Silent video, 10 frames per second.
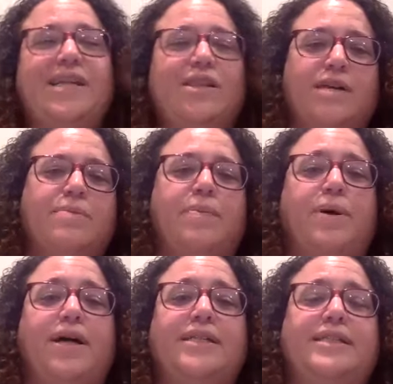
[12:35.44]
look at my
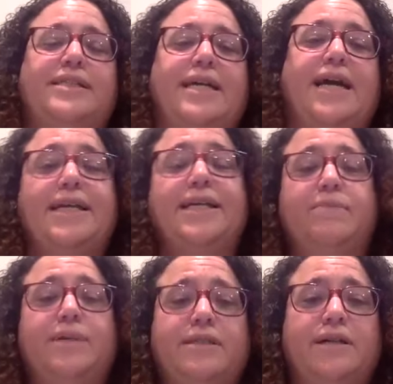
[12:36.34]
boss and say, I need
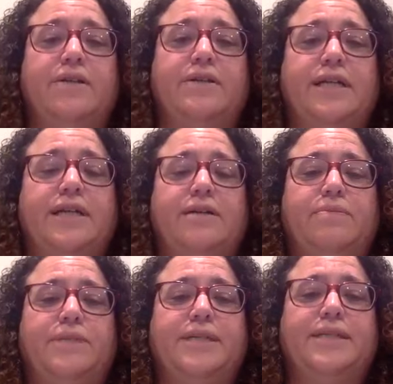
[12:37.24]
a mental health day,
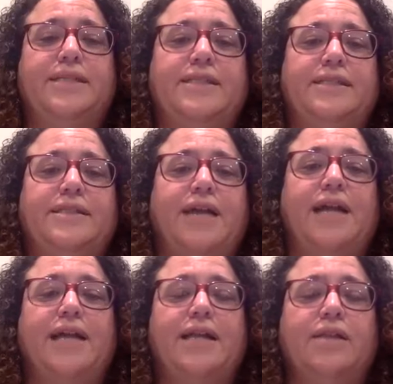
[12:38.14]
because
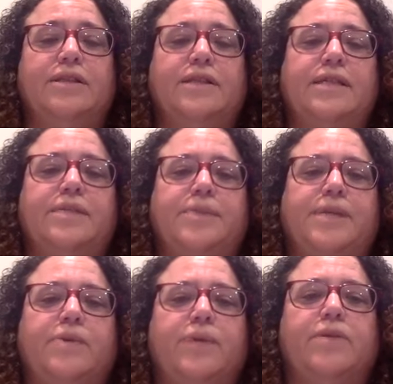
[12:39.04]
I get looked at as
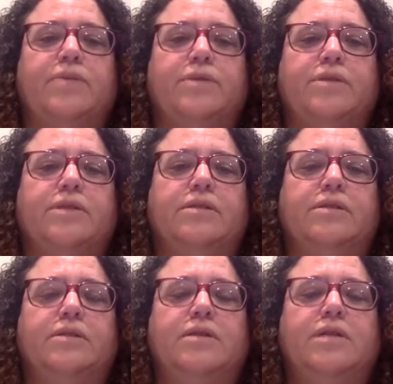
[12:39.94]
being a weaker person.
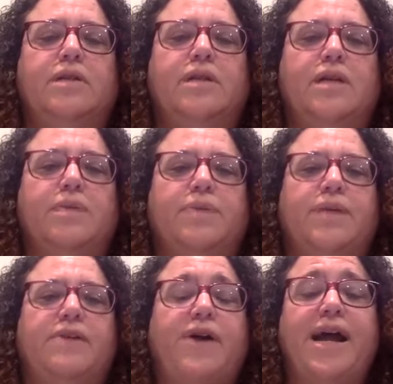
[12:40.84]

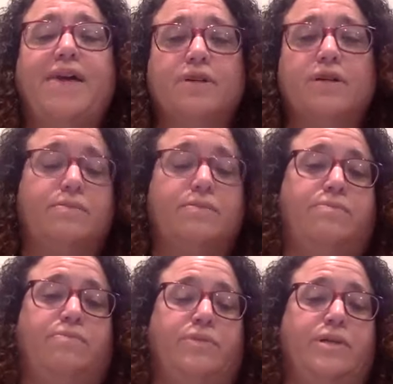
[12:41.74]
But if I have
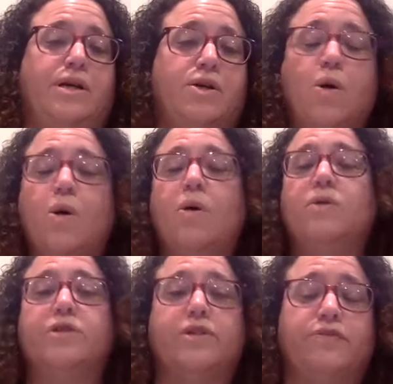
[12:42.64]
a
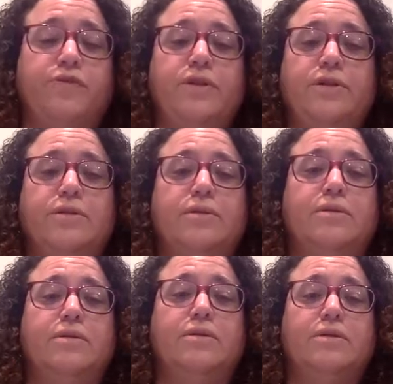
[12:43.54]
cold or the
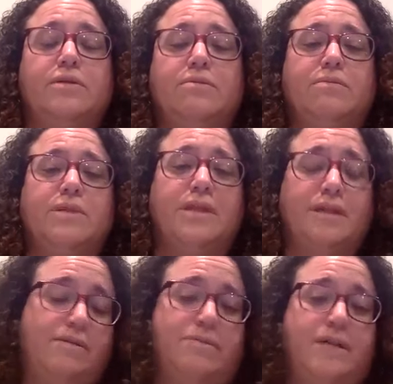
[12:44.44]
flu,
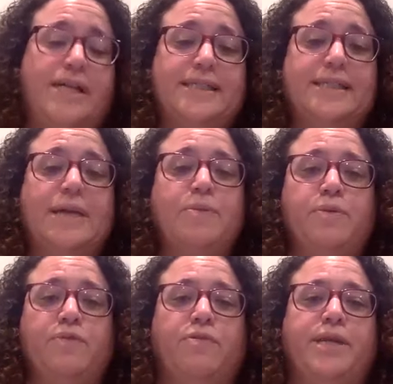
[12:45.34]
it's
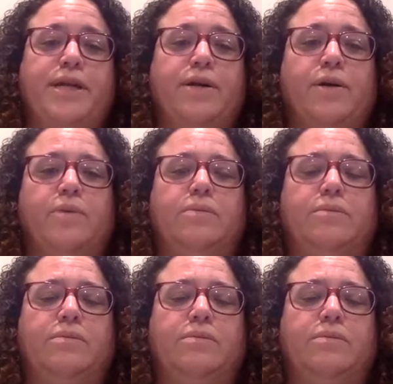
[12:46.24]
acceptable for me to go home.